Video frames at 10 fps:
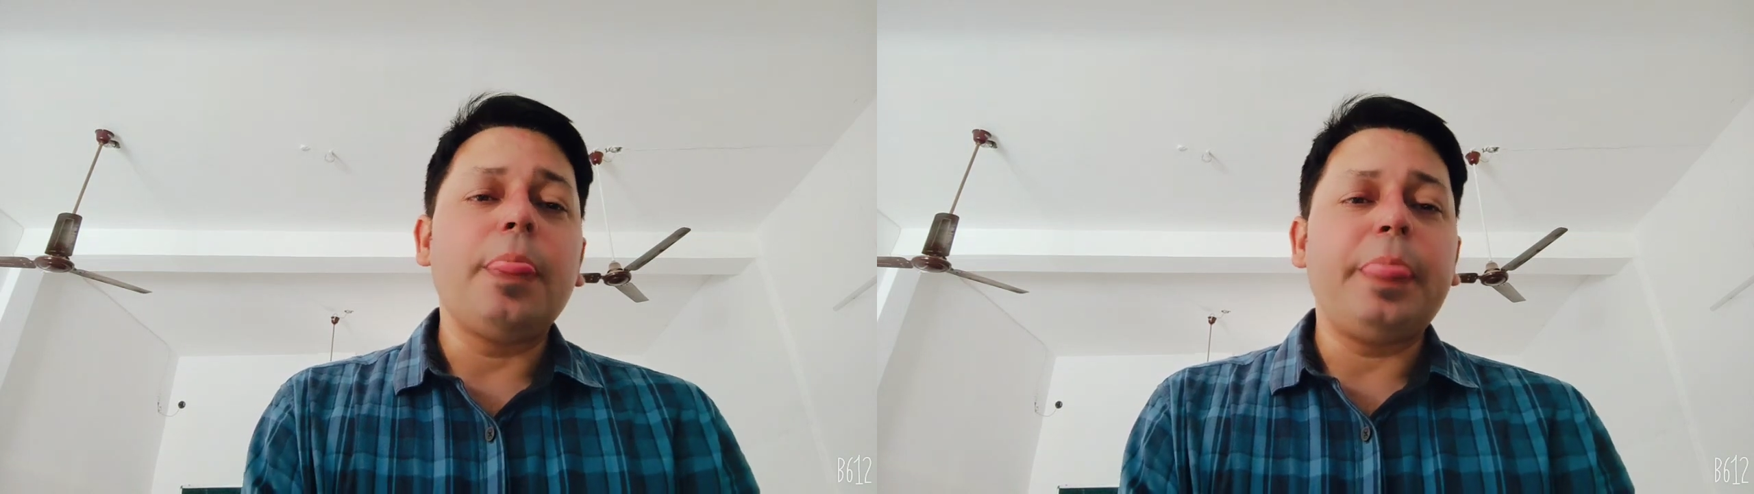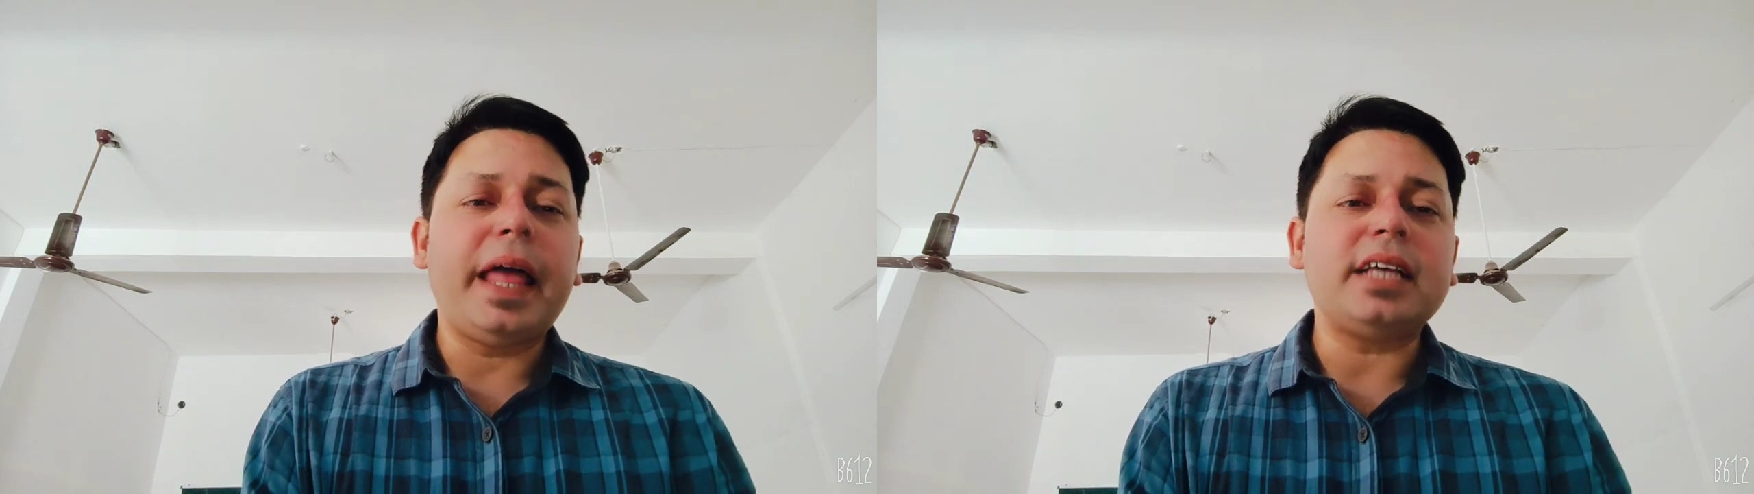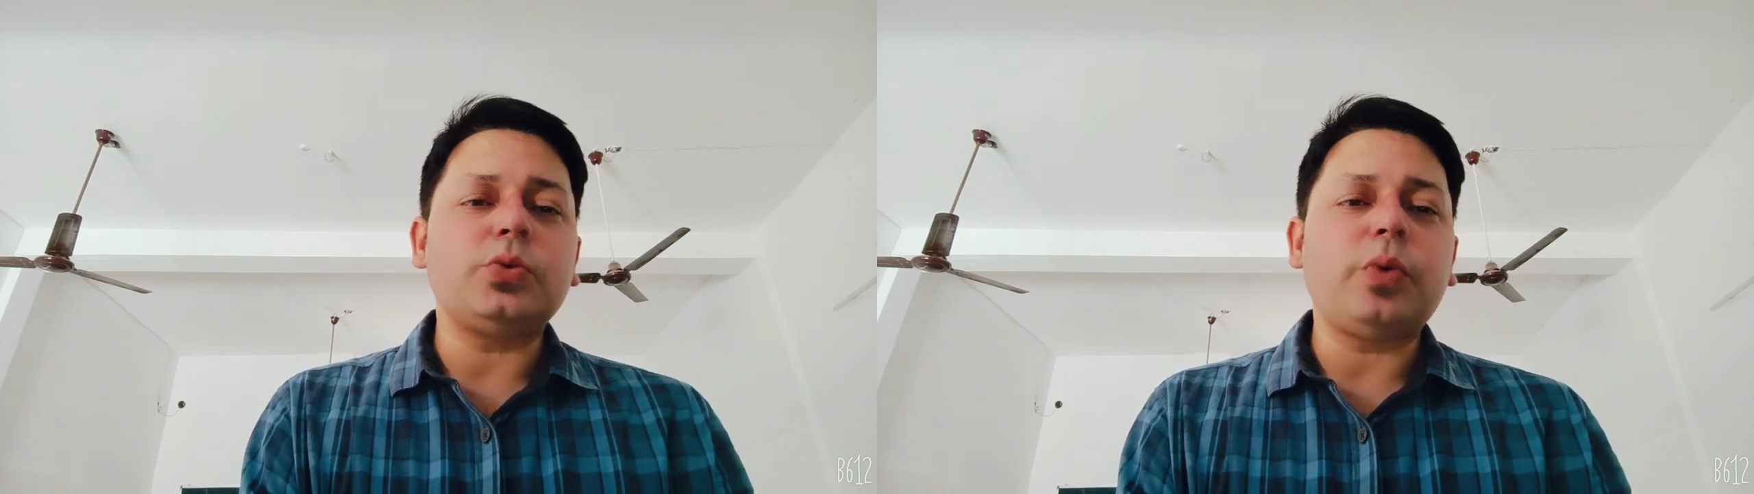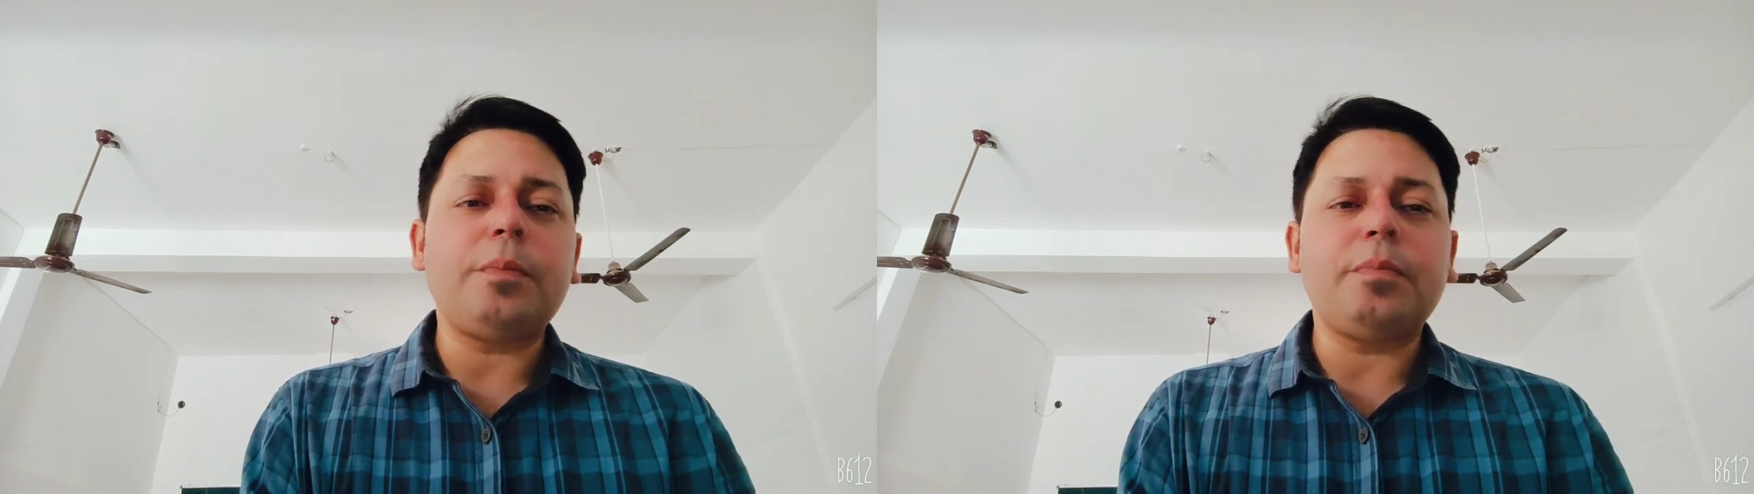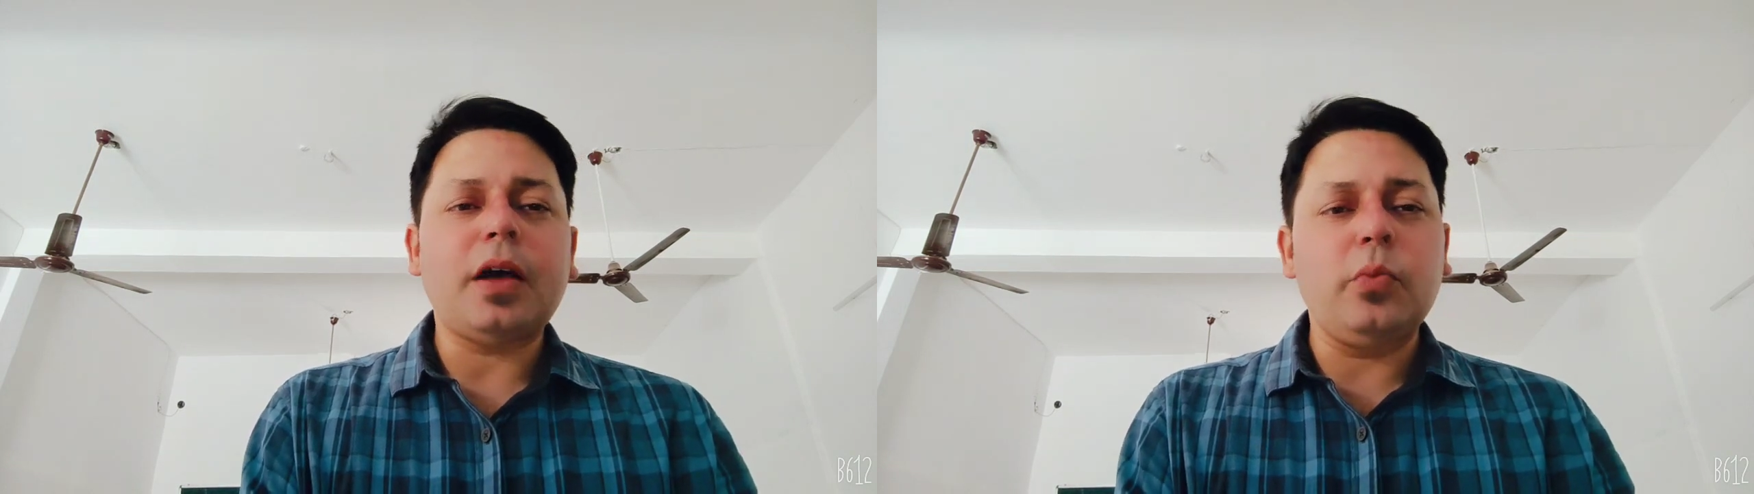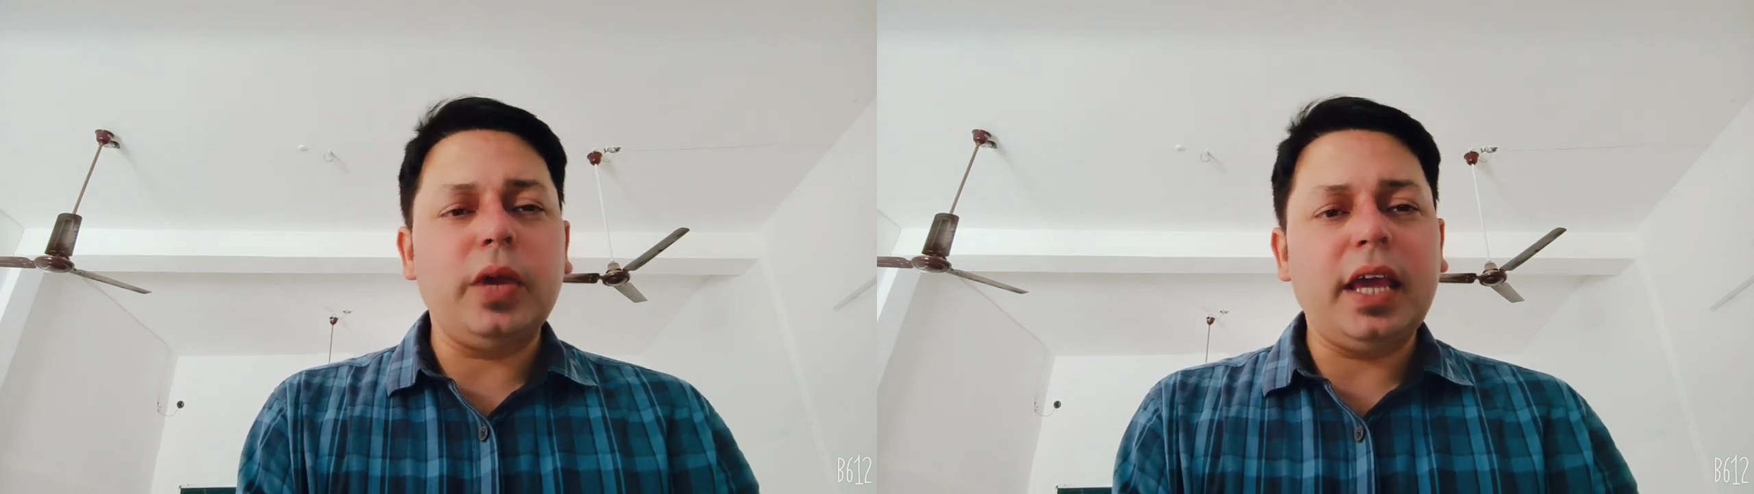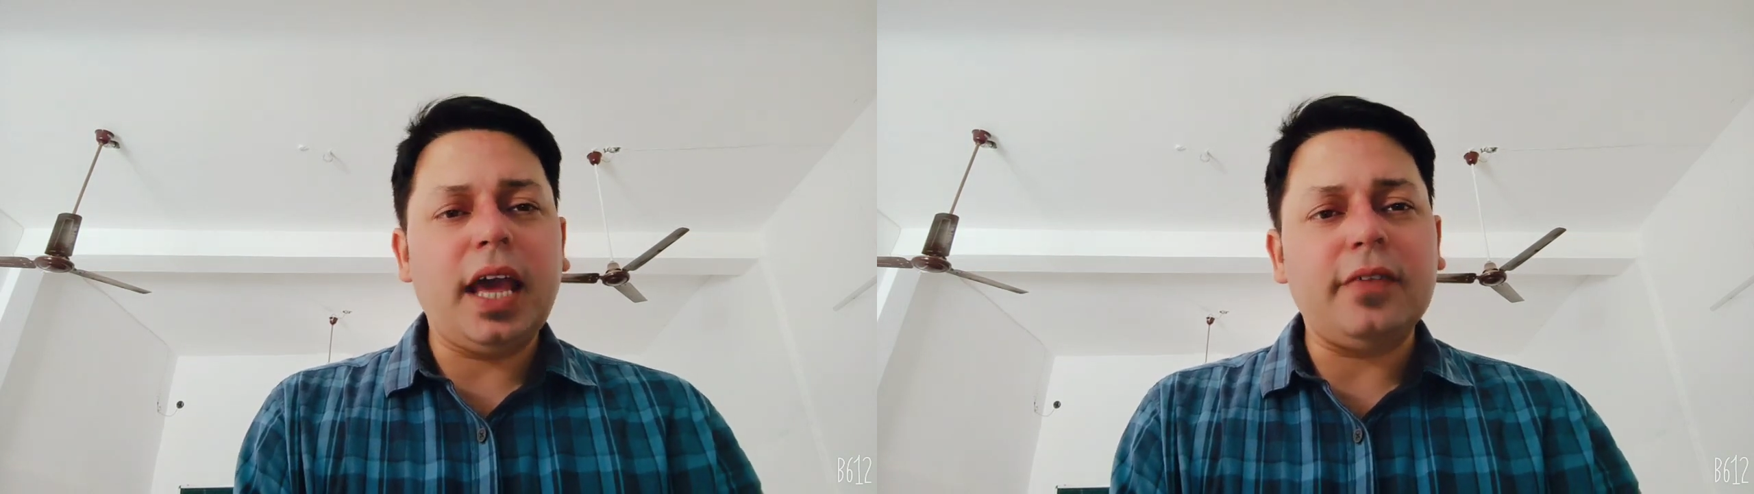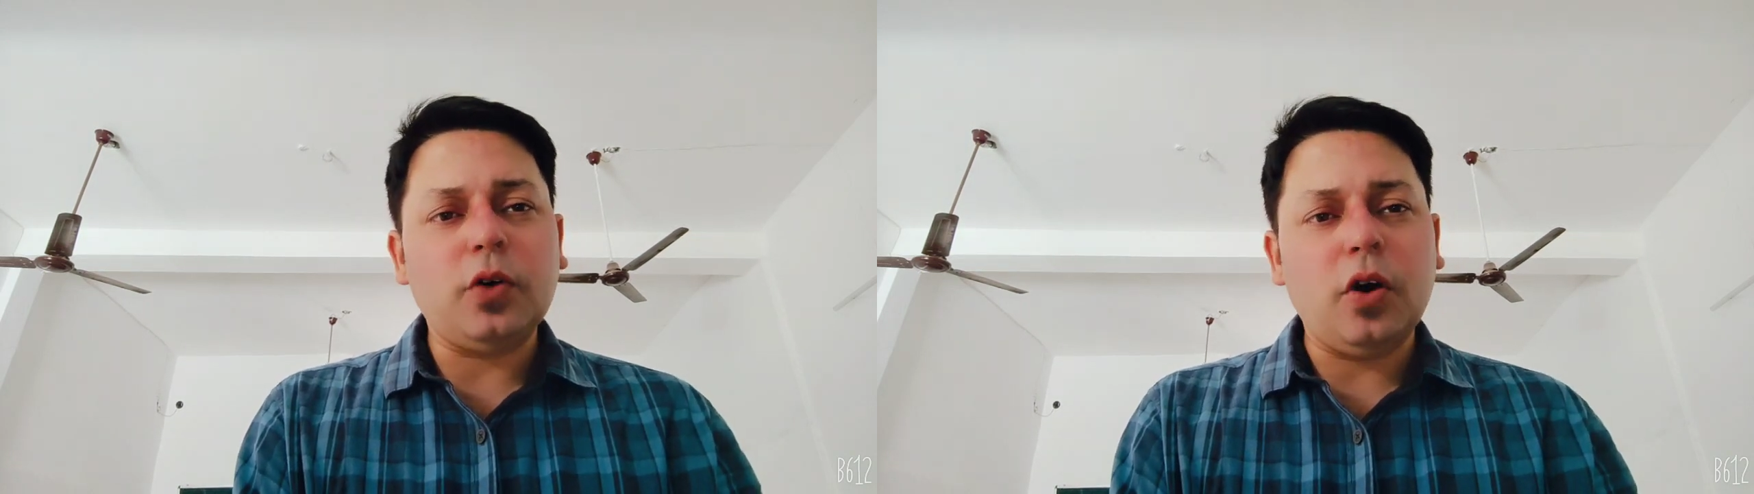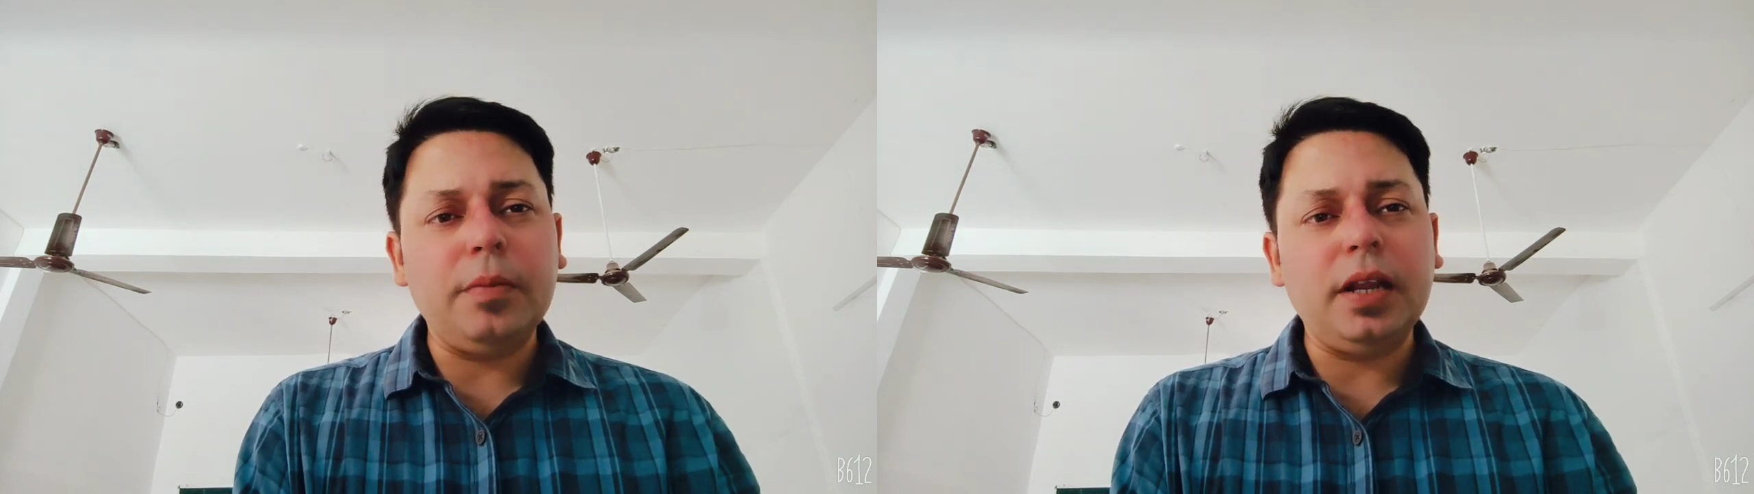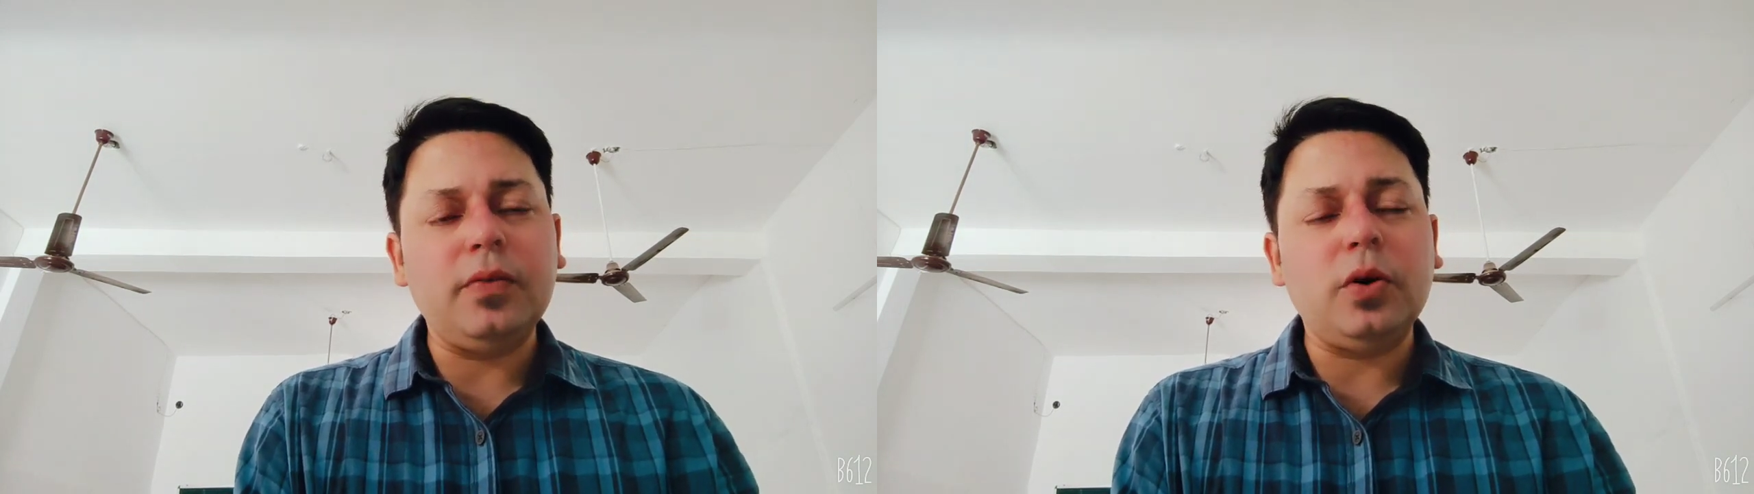Next up we have
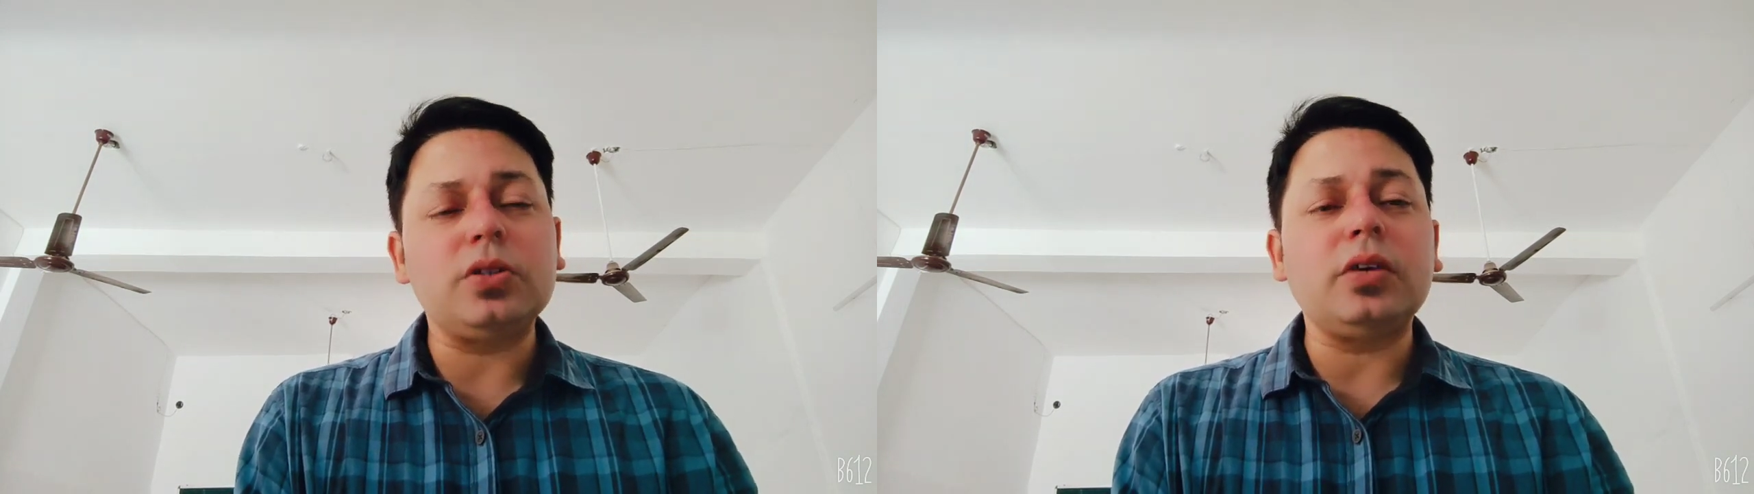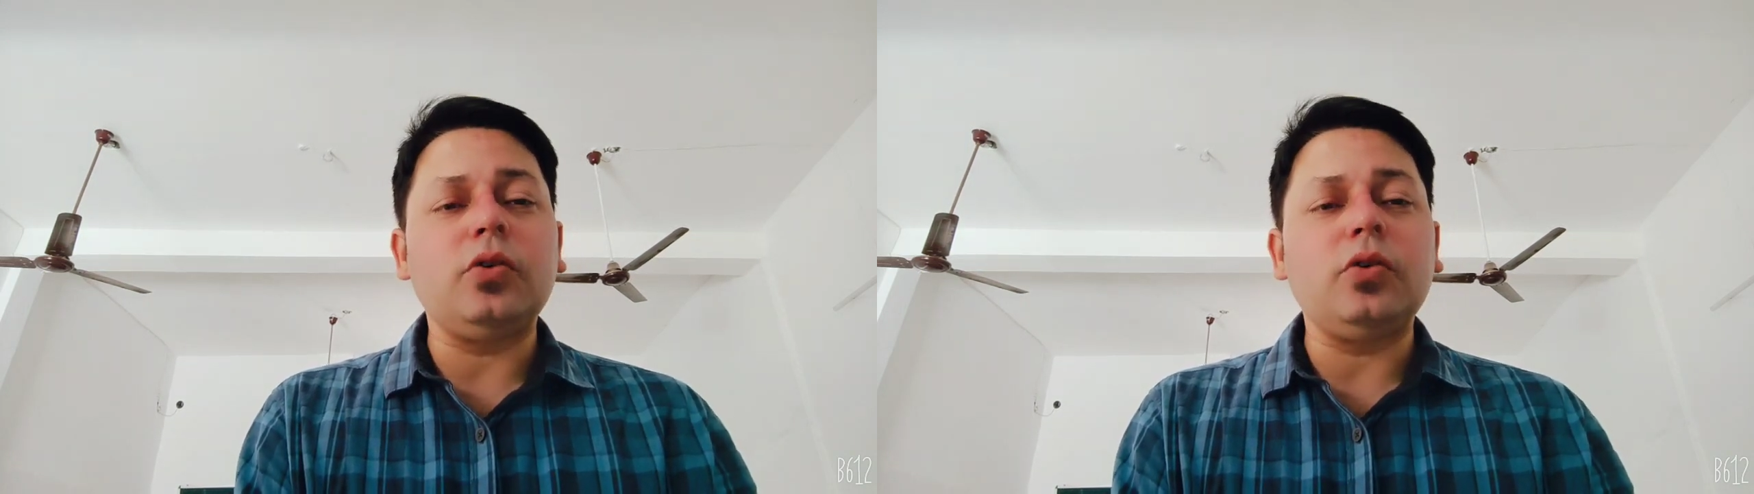omnivores.